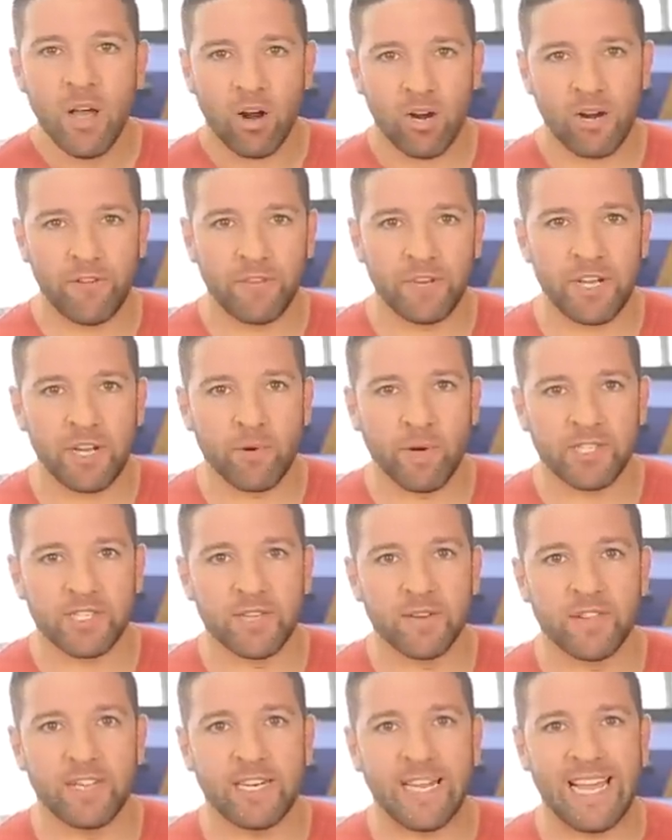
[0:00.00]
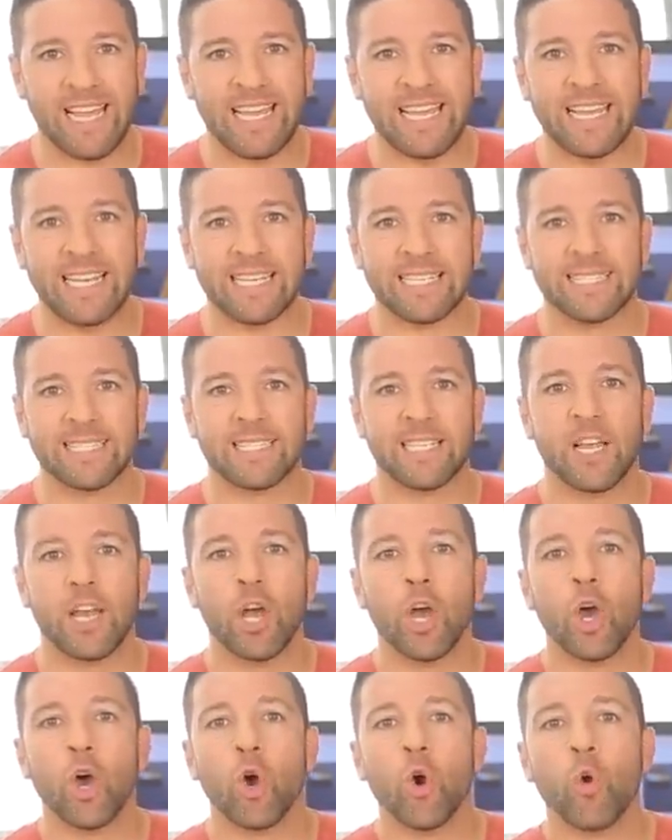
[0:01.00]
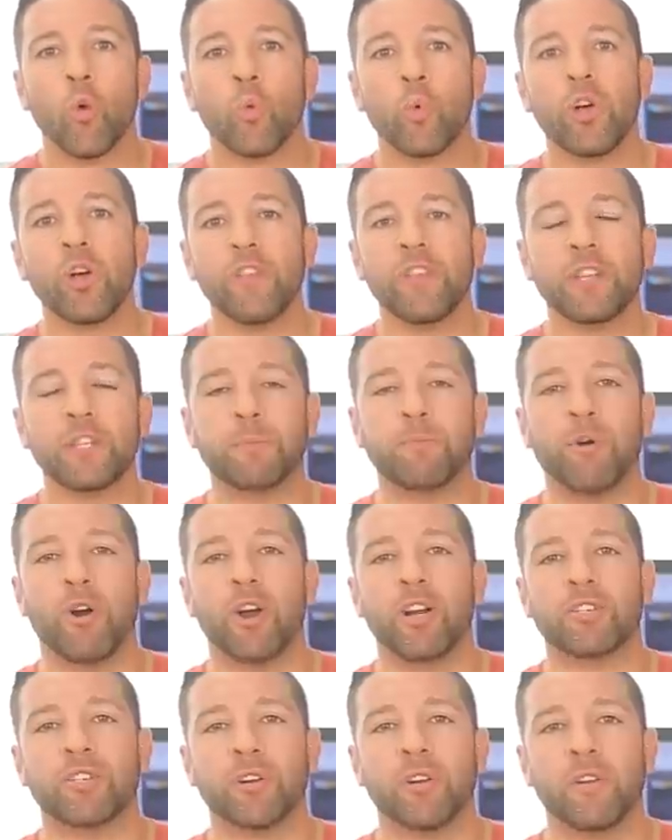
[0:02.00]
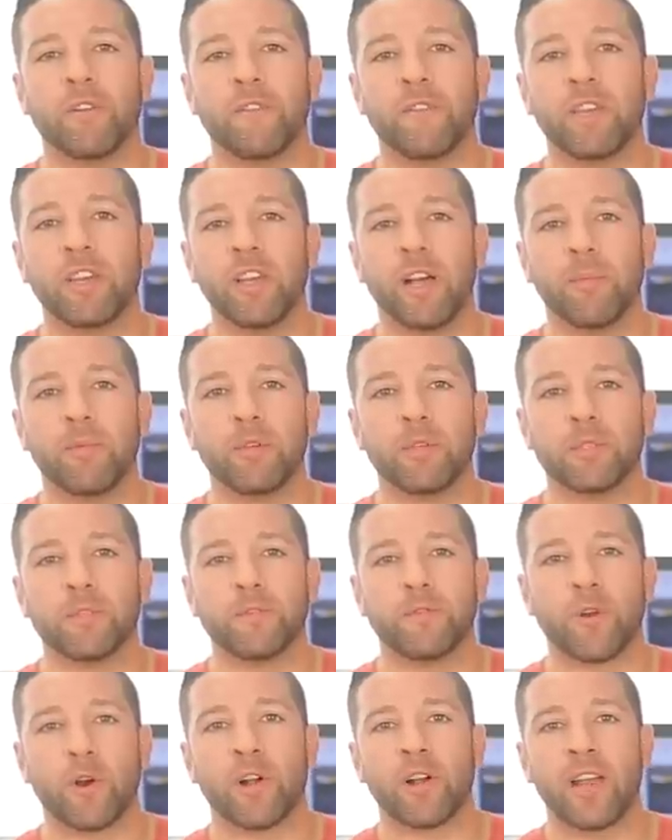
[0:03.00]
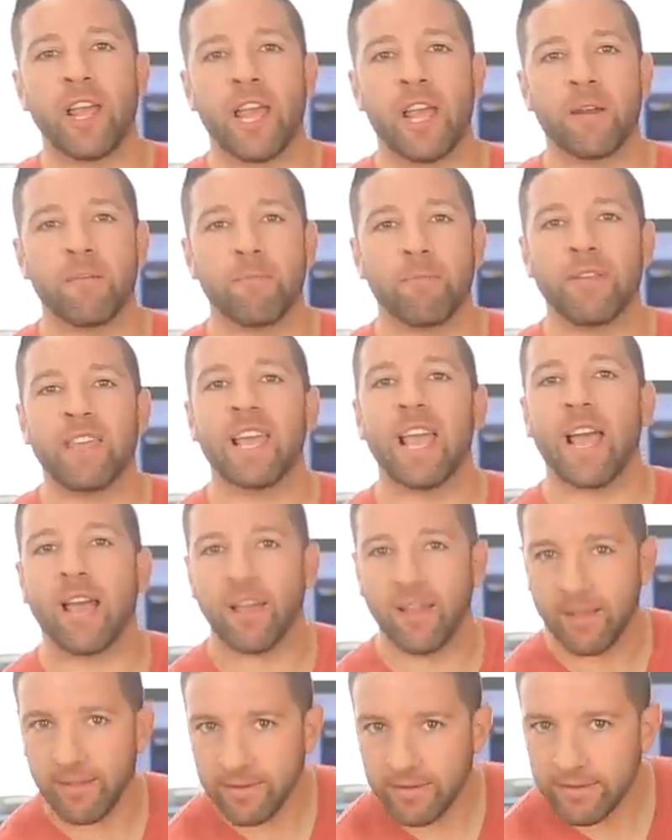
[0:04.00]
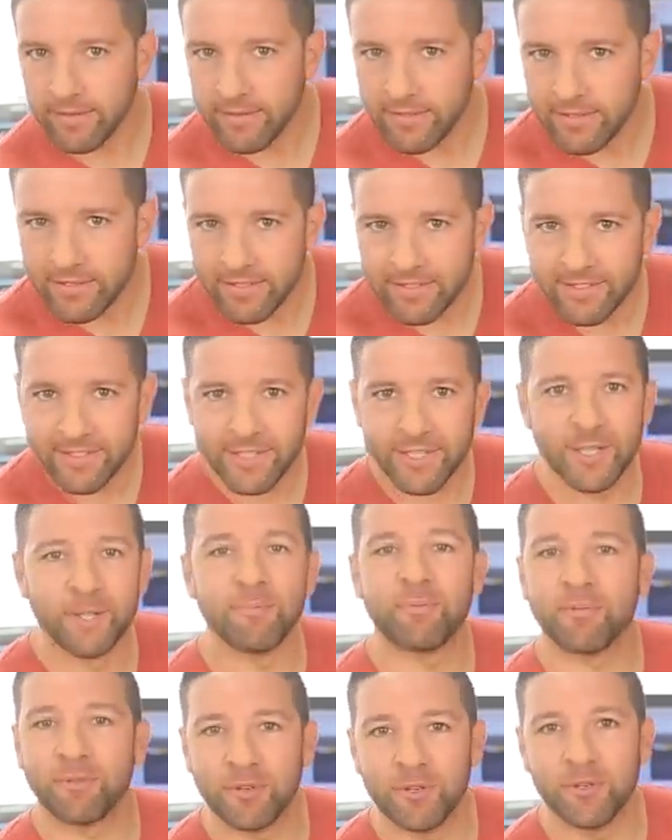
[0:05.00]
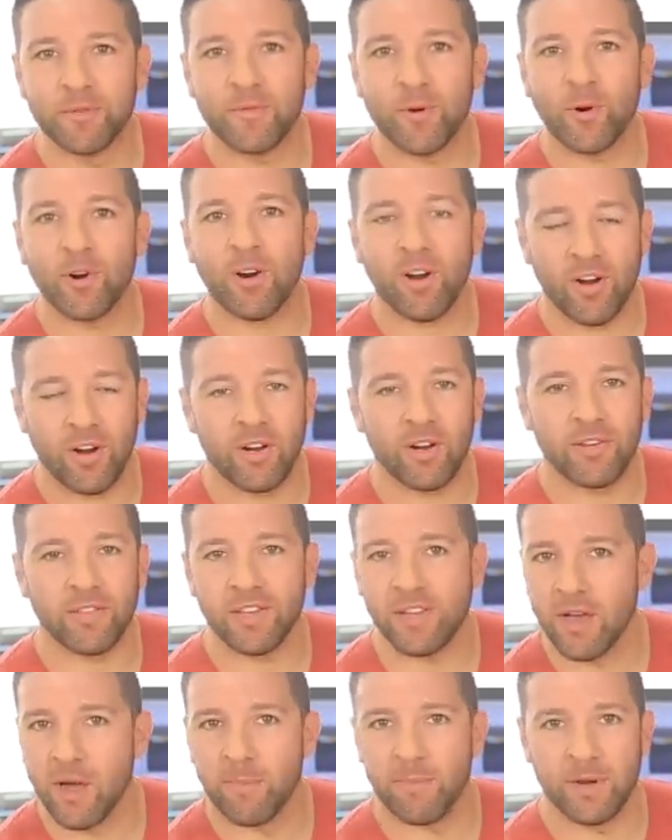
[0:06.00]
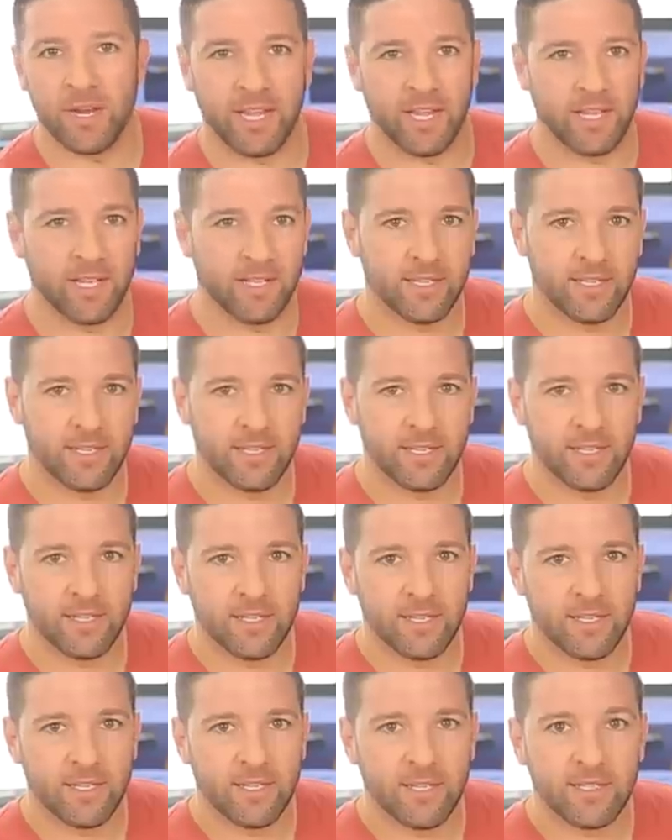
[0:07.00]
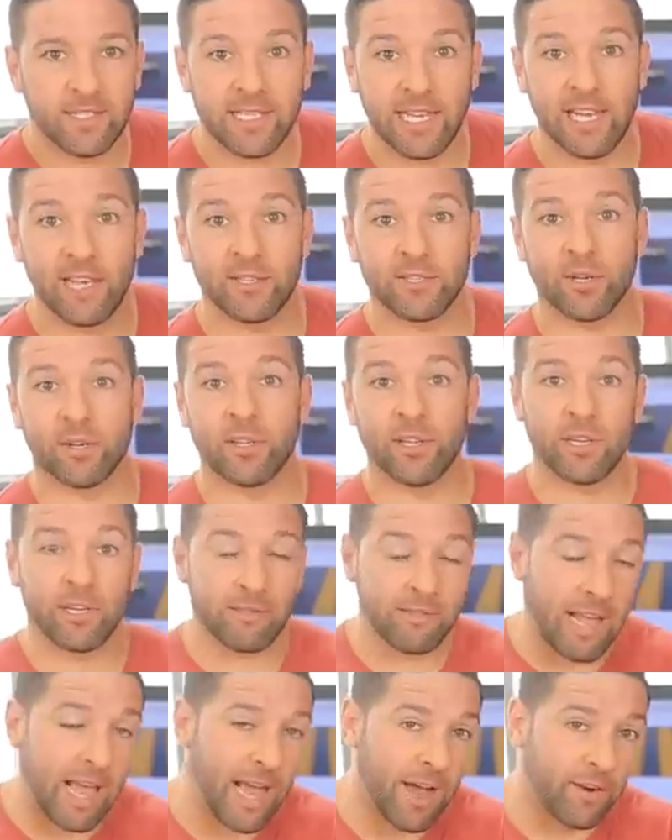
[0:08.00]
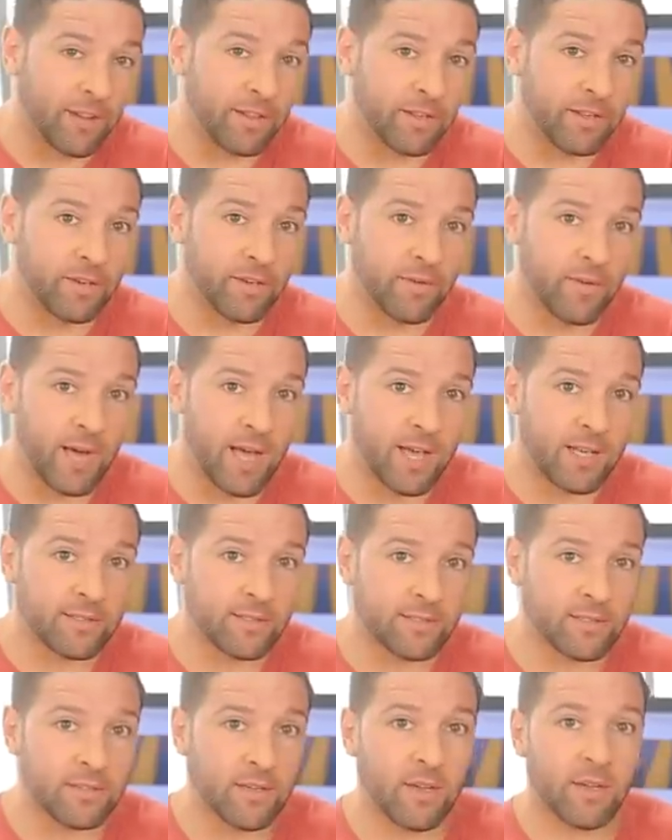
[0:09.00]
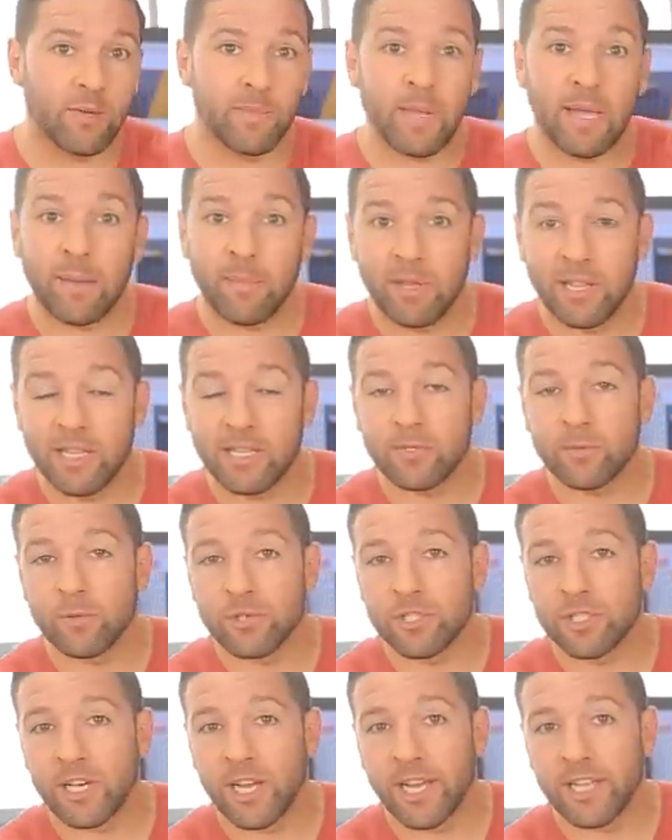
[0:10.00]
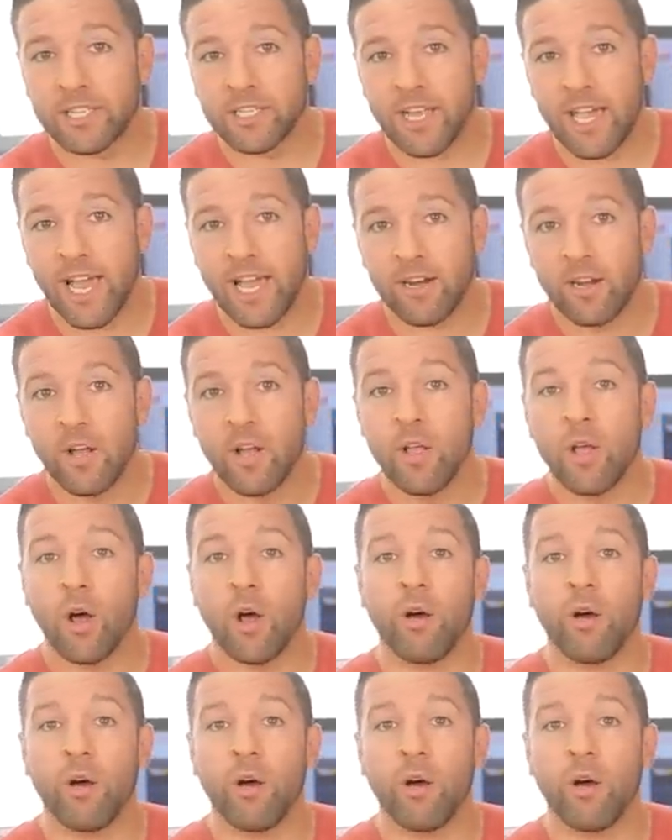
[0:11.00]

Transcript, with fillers: Our F L D Question of the Day is, will the departure of V W's Ferdinand Piech improve or hurt the company? Sales are a little down in the U S, so maybe this will change that.